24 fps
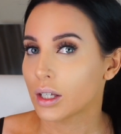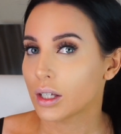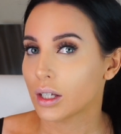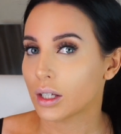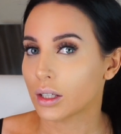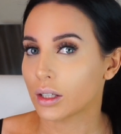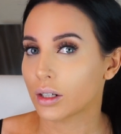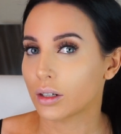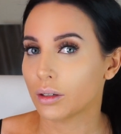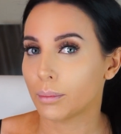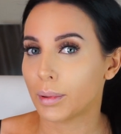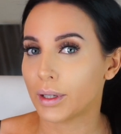
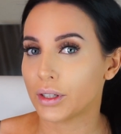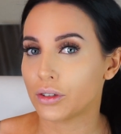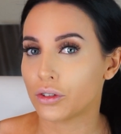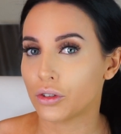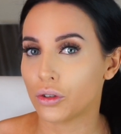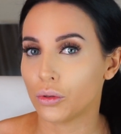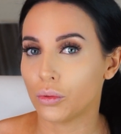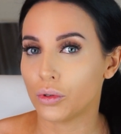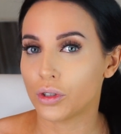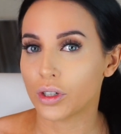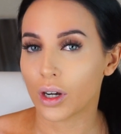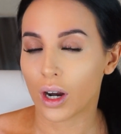a little bit
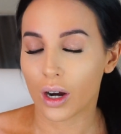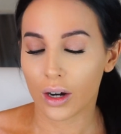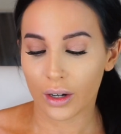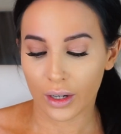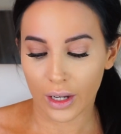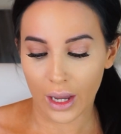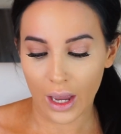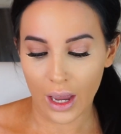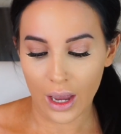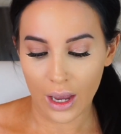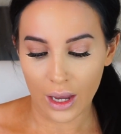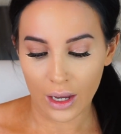too
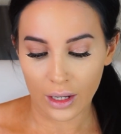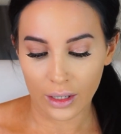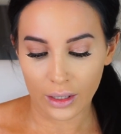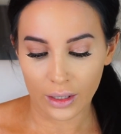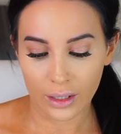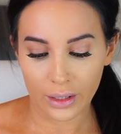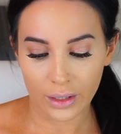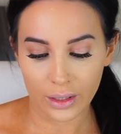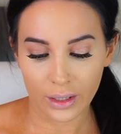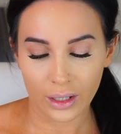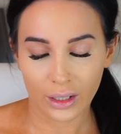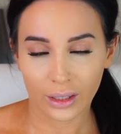dark,
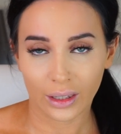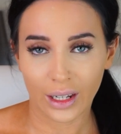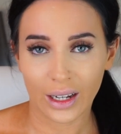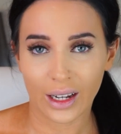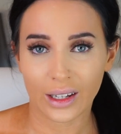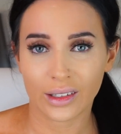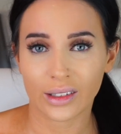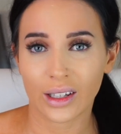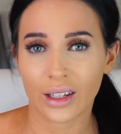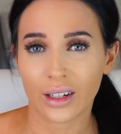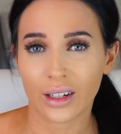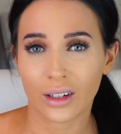and like
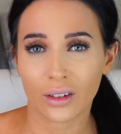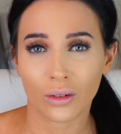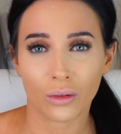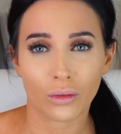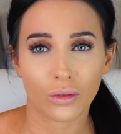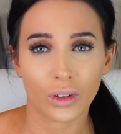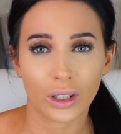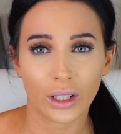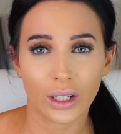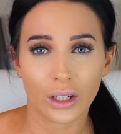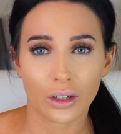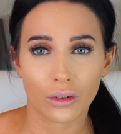I said, I don't
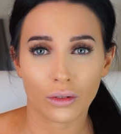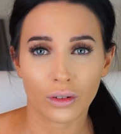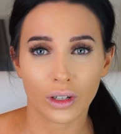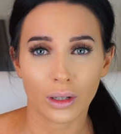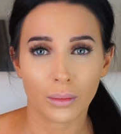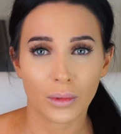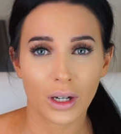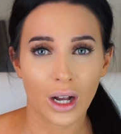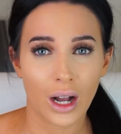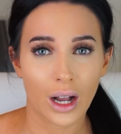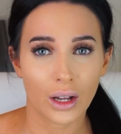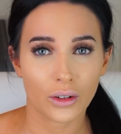really
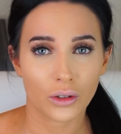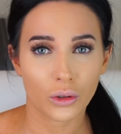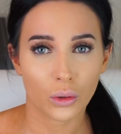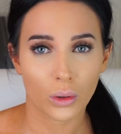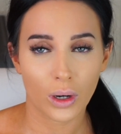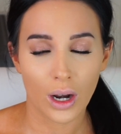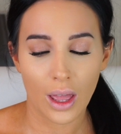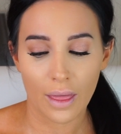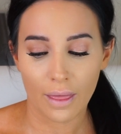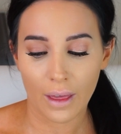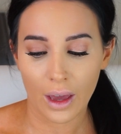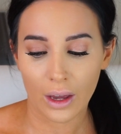cream
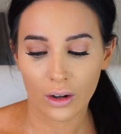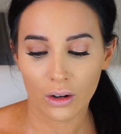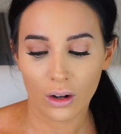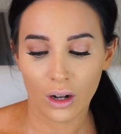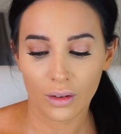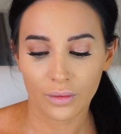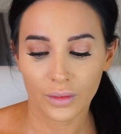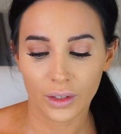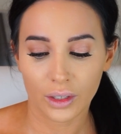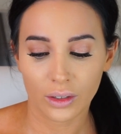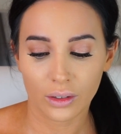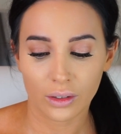contour that
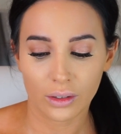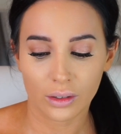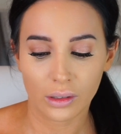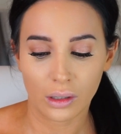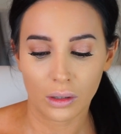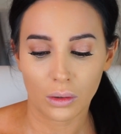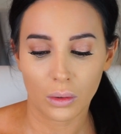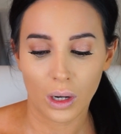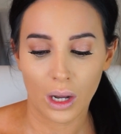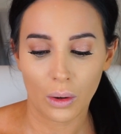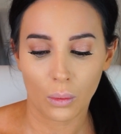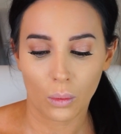often,
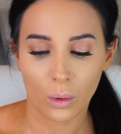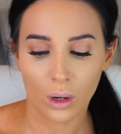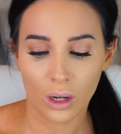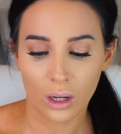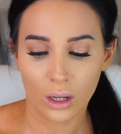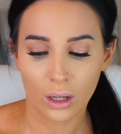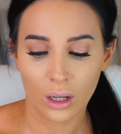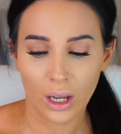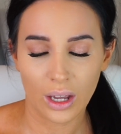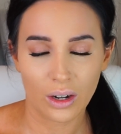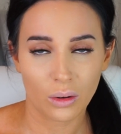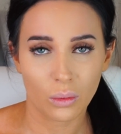so I
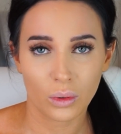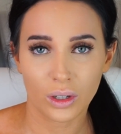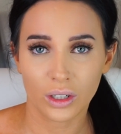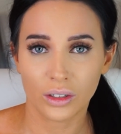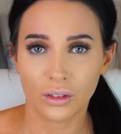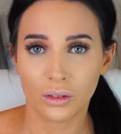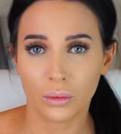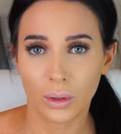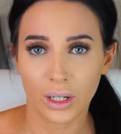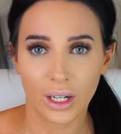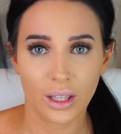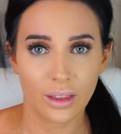don't want to
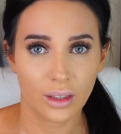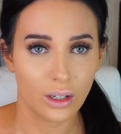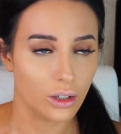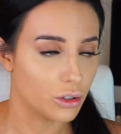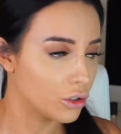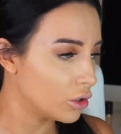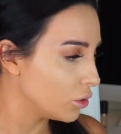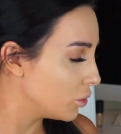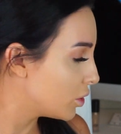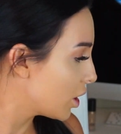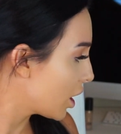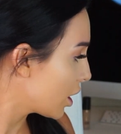do anything
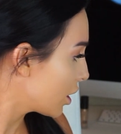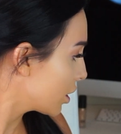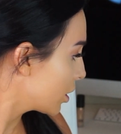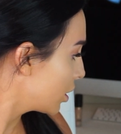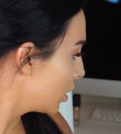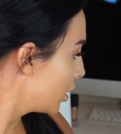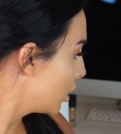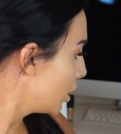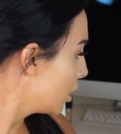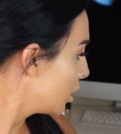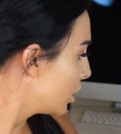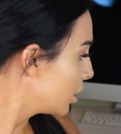too dark.
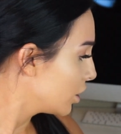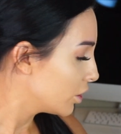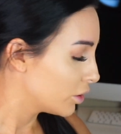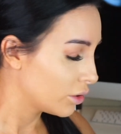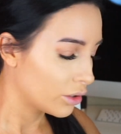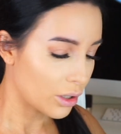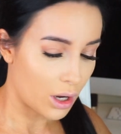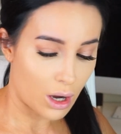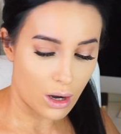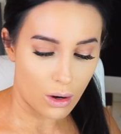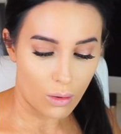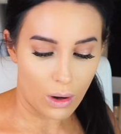
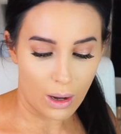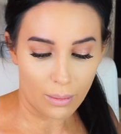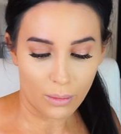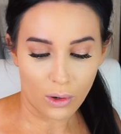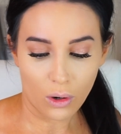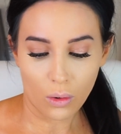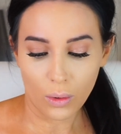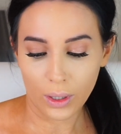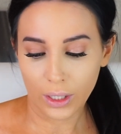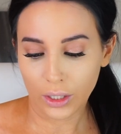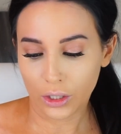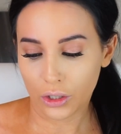So I'm
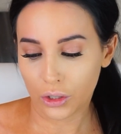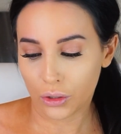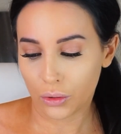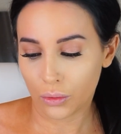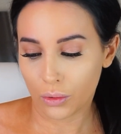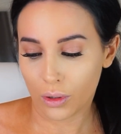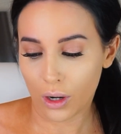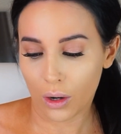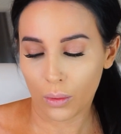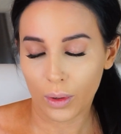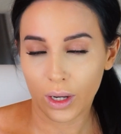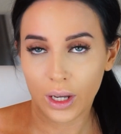going to
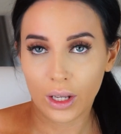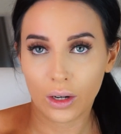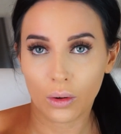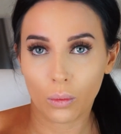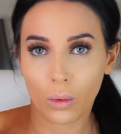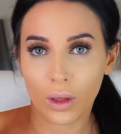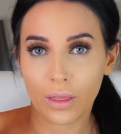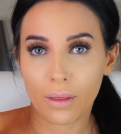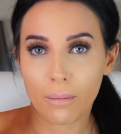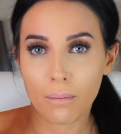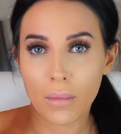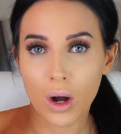go in
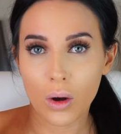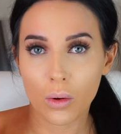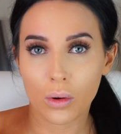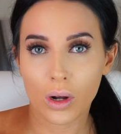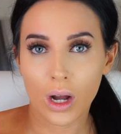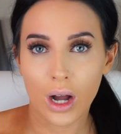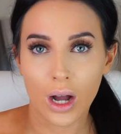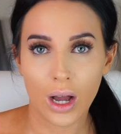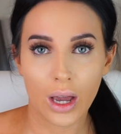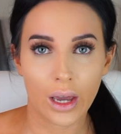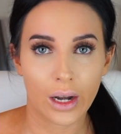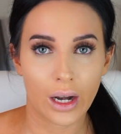with
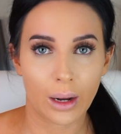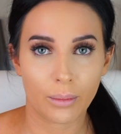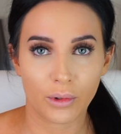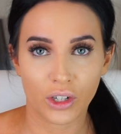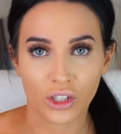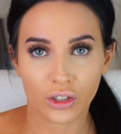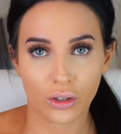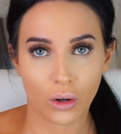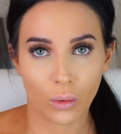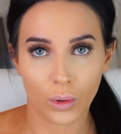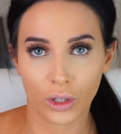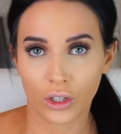Mocha, and I'm
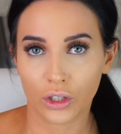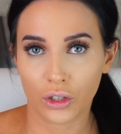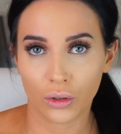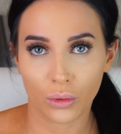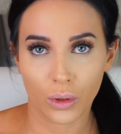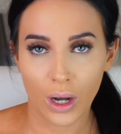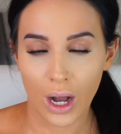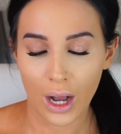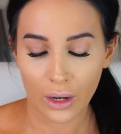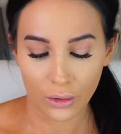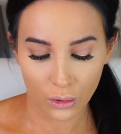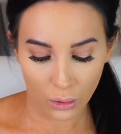just going to
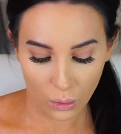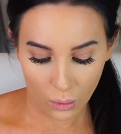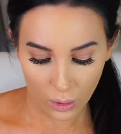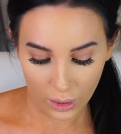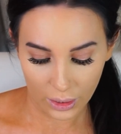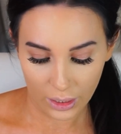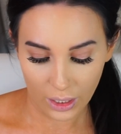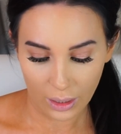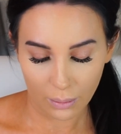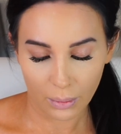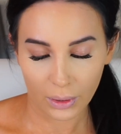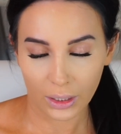
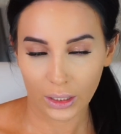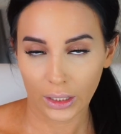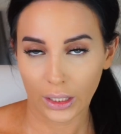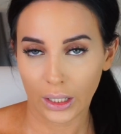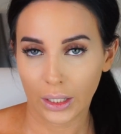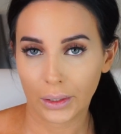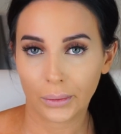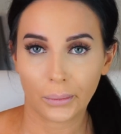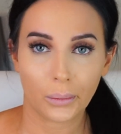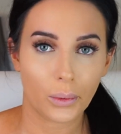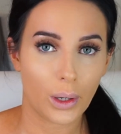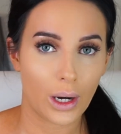contour
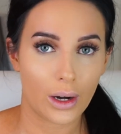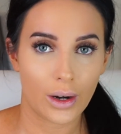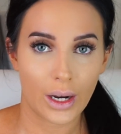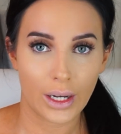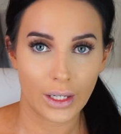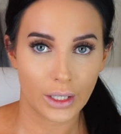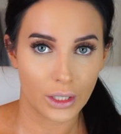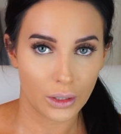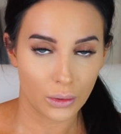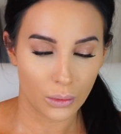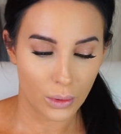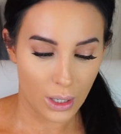typically where I
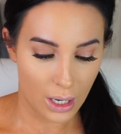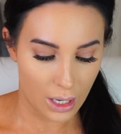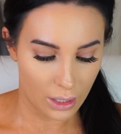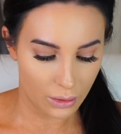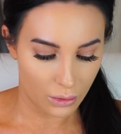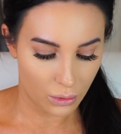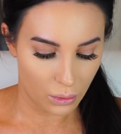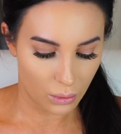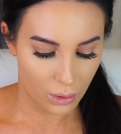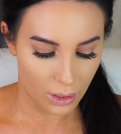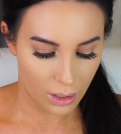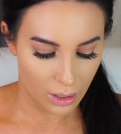do
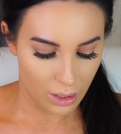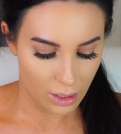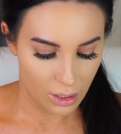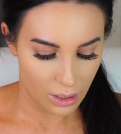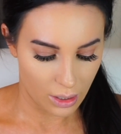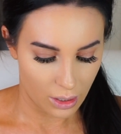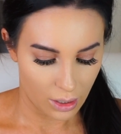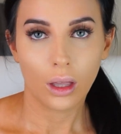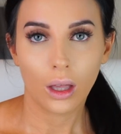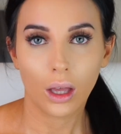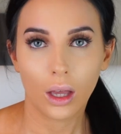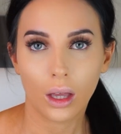contour.
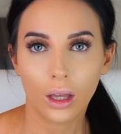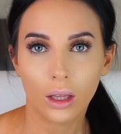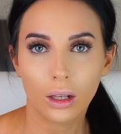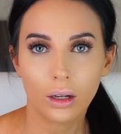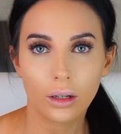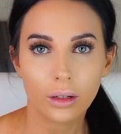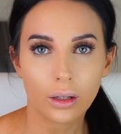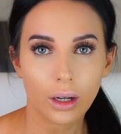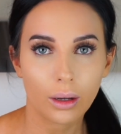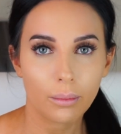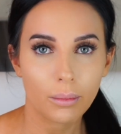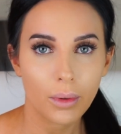
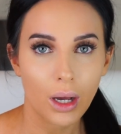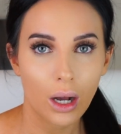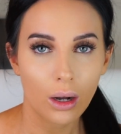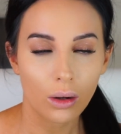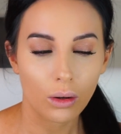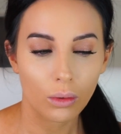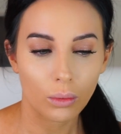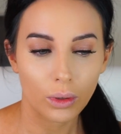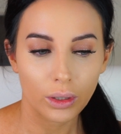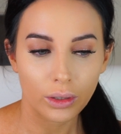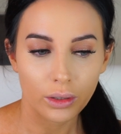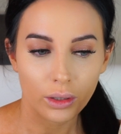And I'm not
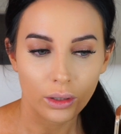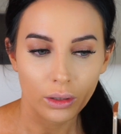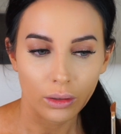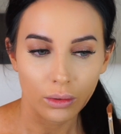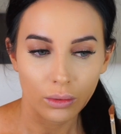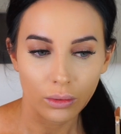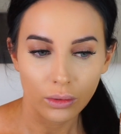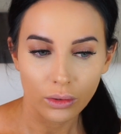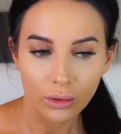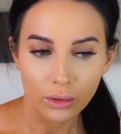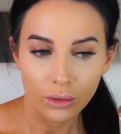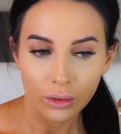going to
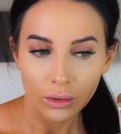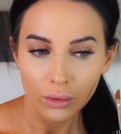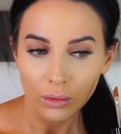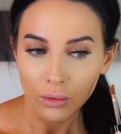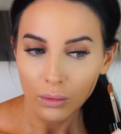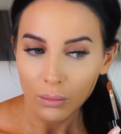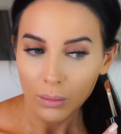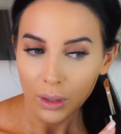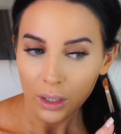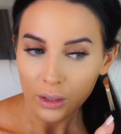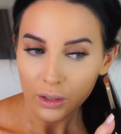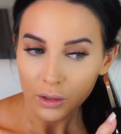use
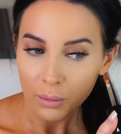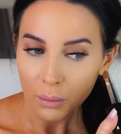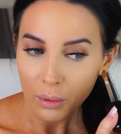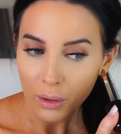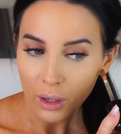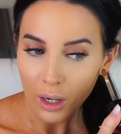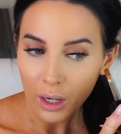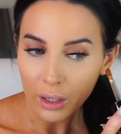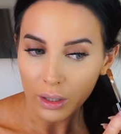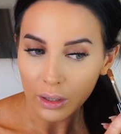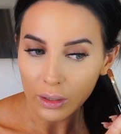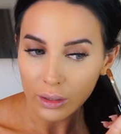too much
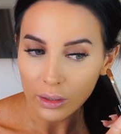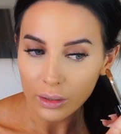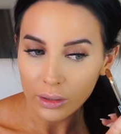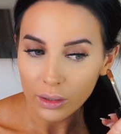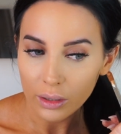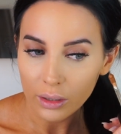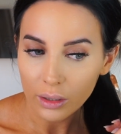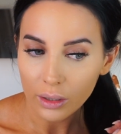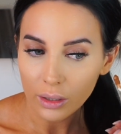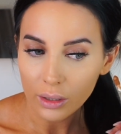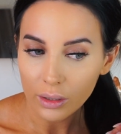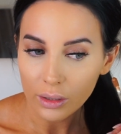product
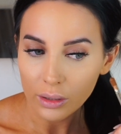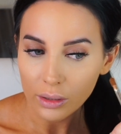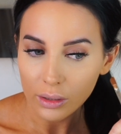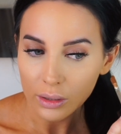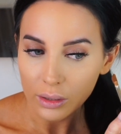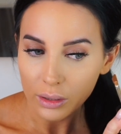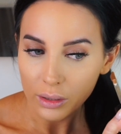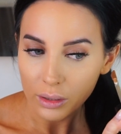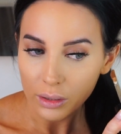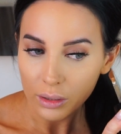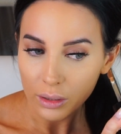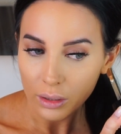
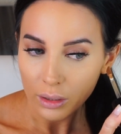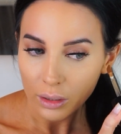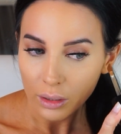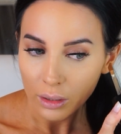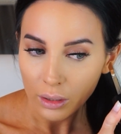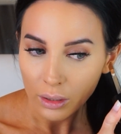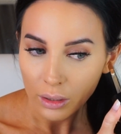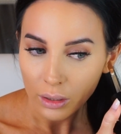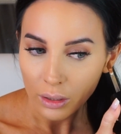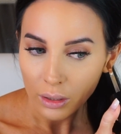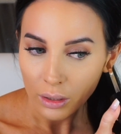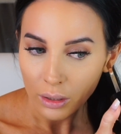because
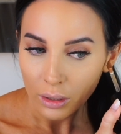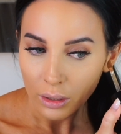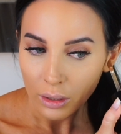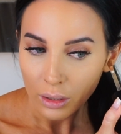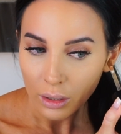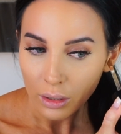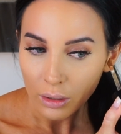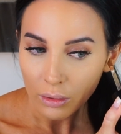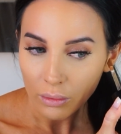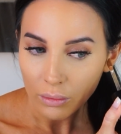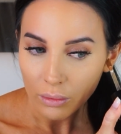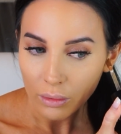
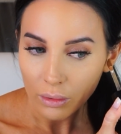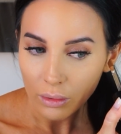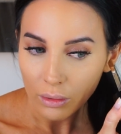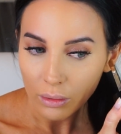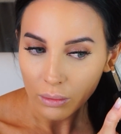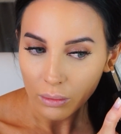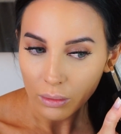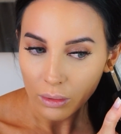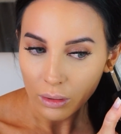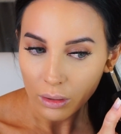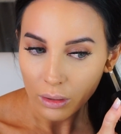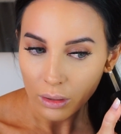I don't
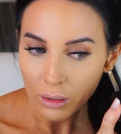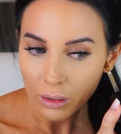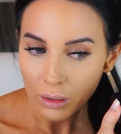know.